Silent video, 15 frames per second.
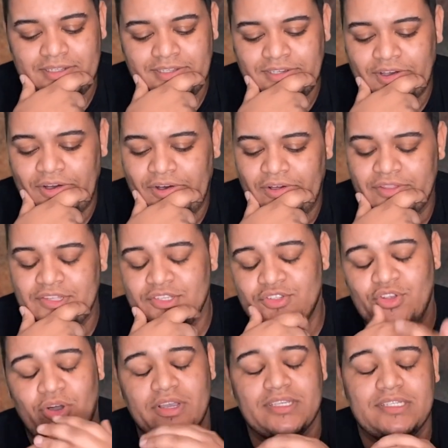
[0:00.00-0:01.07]
Y'all, this
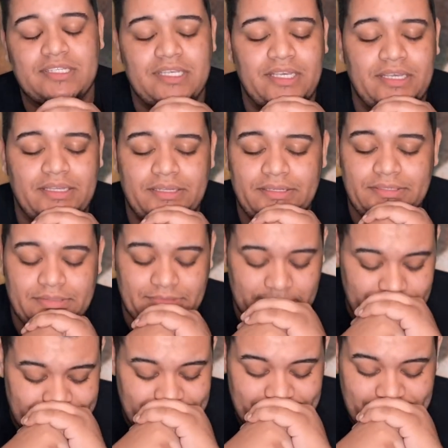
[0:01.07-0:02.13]
song is hitting.
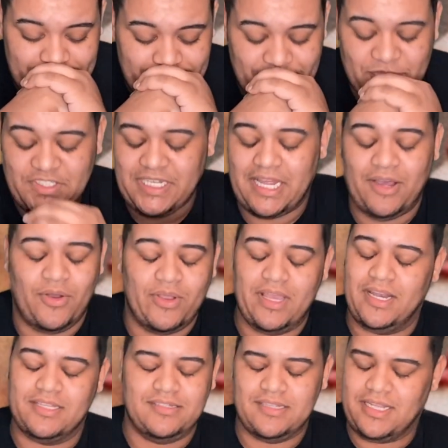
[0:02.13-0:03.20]
Child, okay,
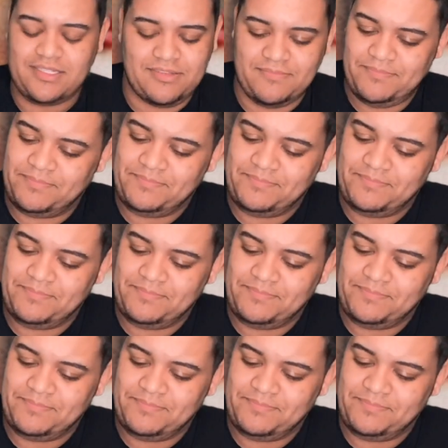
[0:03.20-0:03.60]
let's.